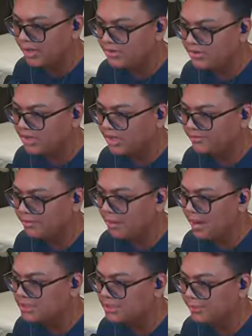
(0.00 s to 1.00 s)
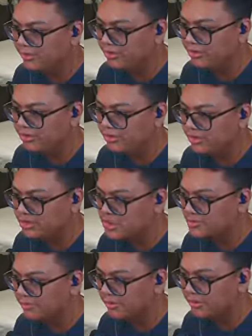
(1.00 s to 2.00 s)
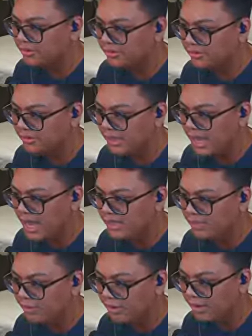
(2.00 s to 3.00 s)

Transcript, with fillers: and just think of the possibilities, because you can sprint literally anywhere